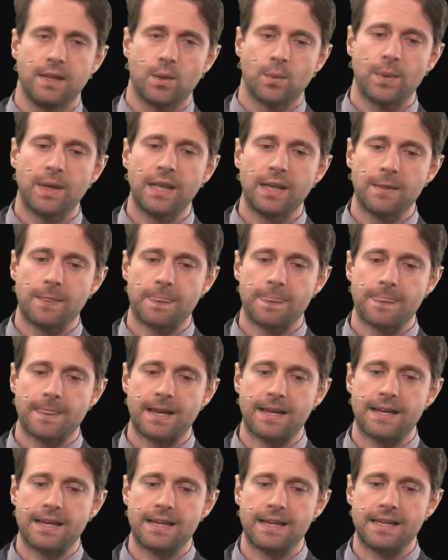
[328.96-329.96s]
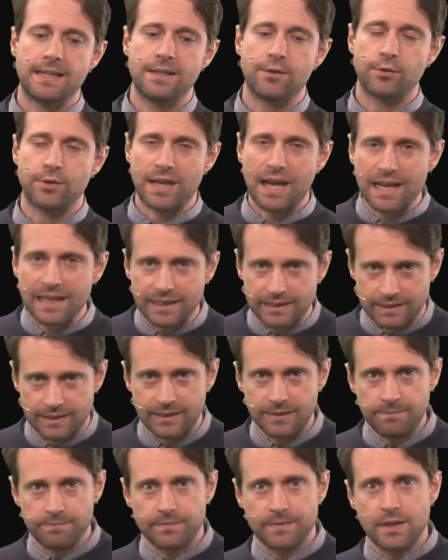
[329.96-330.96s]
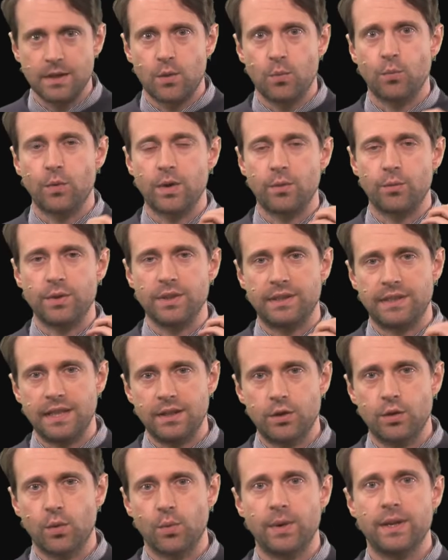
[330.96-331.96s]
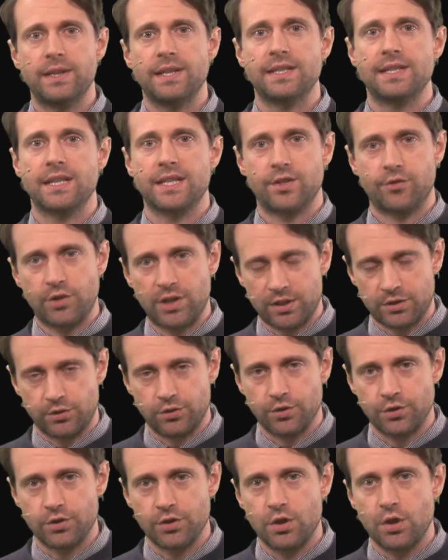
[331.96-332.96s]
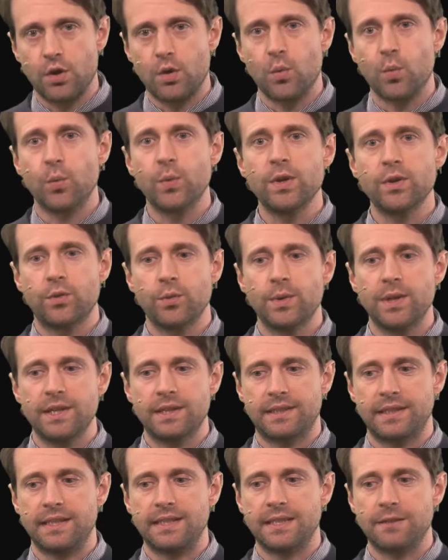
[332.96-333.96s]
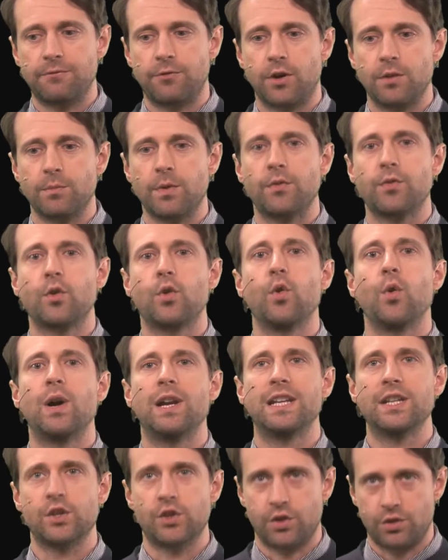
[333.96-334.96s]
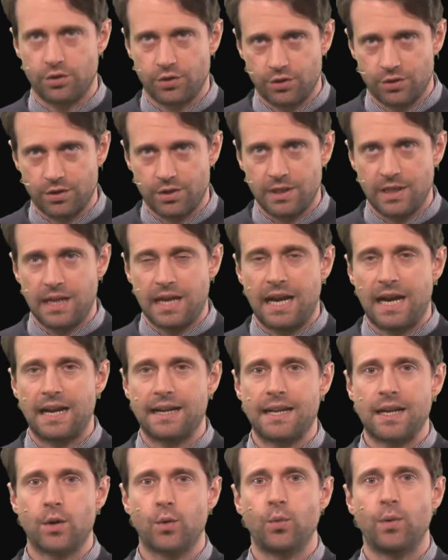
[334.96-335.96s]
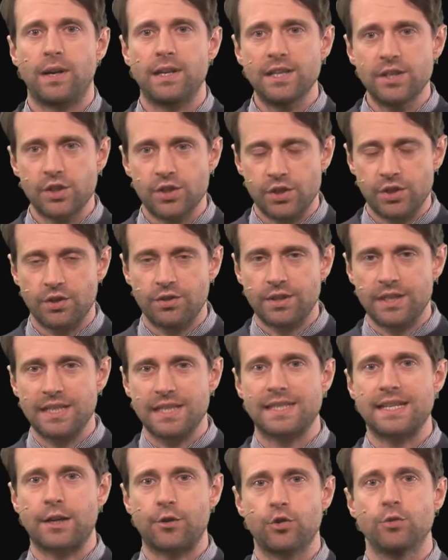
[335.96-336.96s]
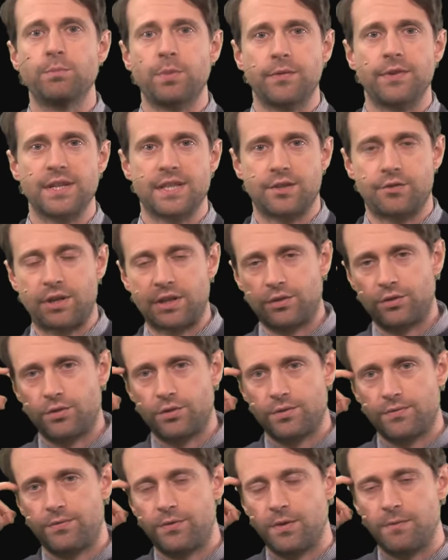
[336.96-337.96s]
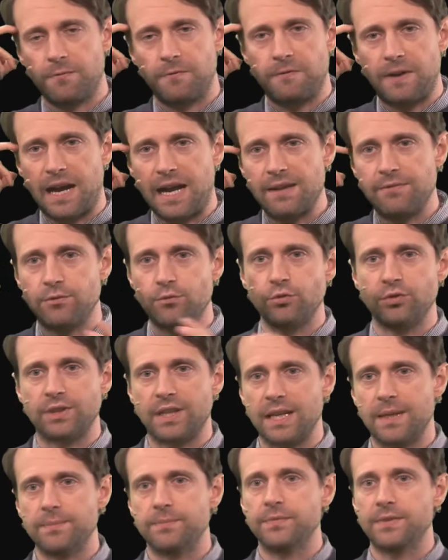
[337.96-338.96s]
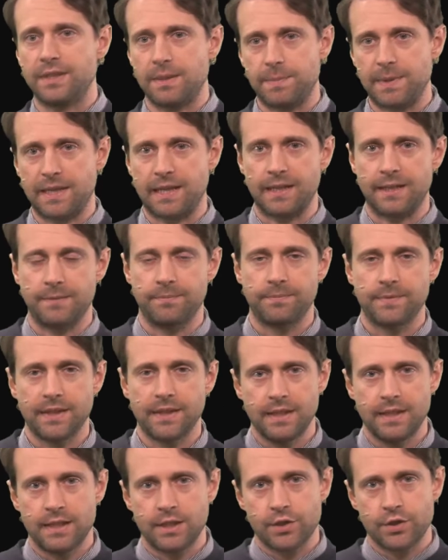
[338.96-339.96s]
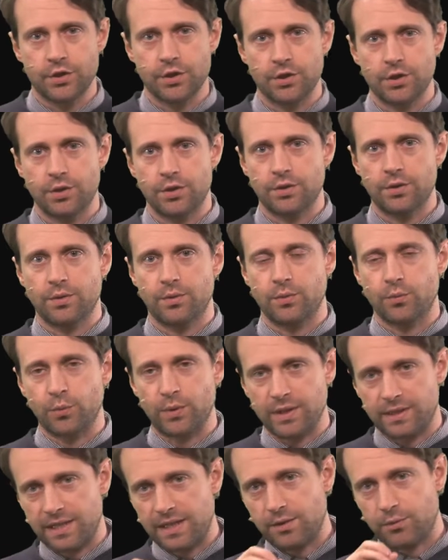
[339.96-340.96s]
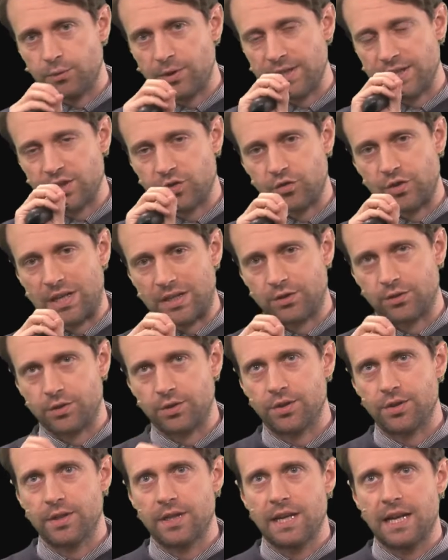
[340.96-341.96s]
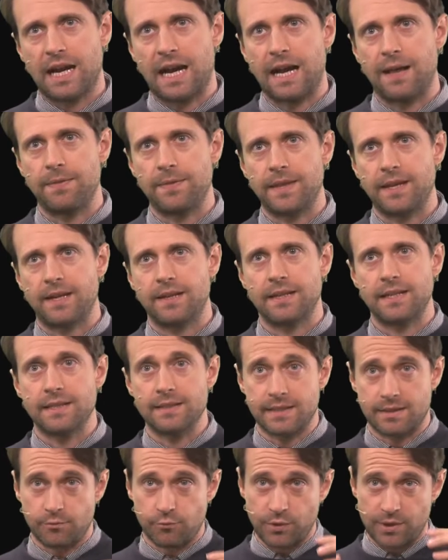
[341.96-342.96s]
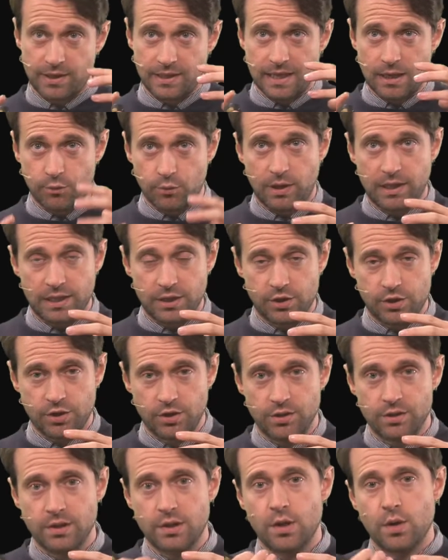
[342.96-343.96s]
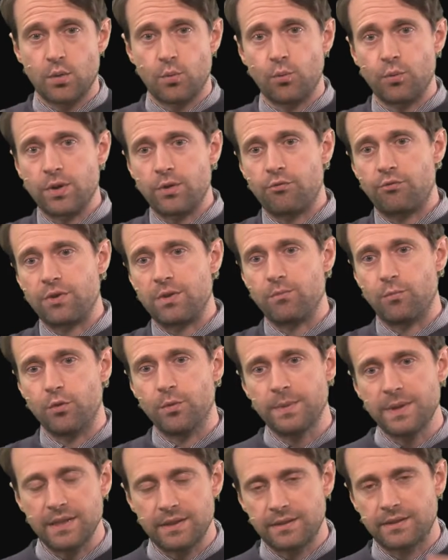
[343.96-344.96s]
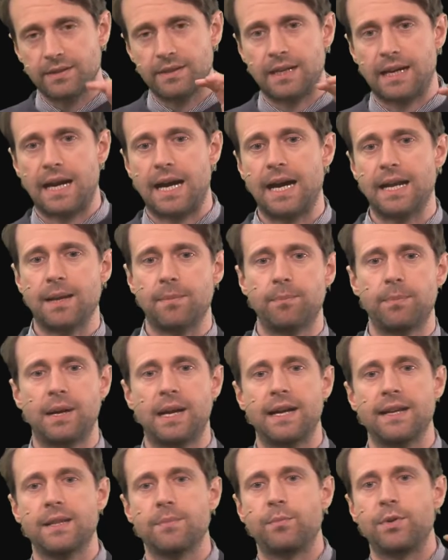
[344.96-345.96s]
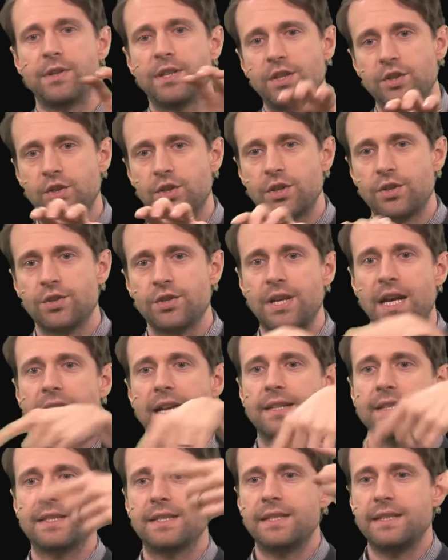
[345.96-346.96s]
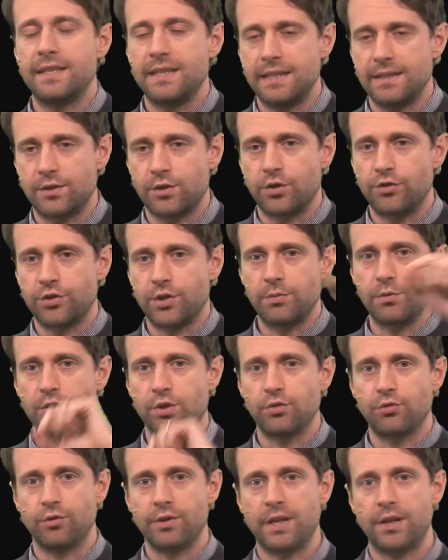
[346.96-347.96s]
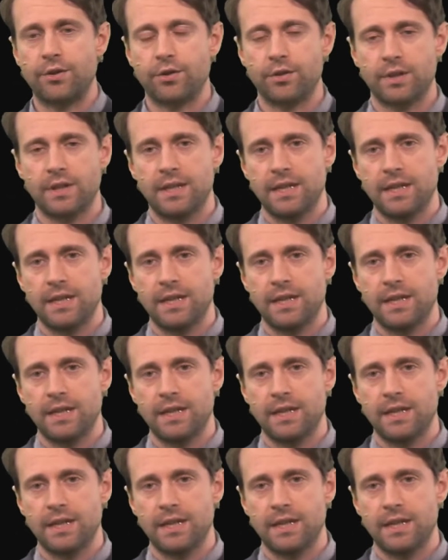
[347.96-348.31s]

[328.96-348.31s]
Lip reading: Well, in reality, when we take away these extractors, we do it in the form of coalitions. And a coalition is a group of extractors, from 5 to 10 typically. So we take one extractor, and then it's within a coalition. We remove it and apply the predictions and see its contribution to the error.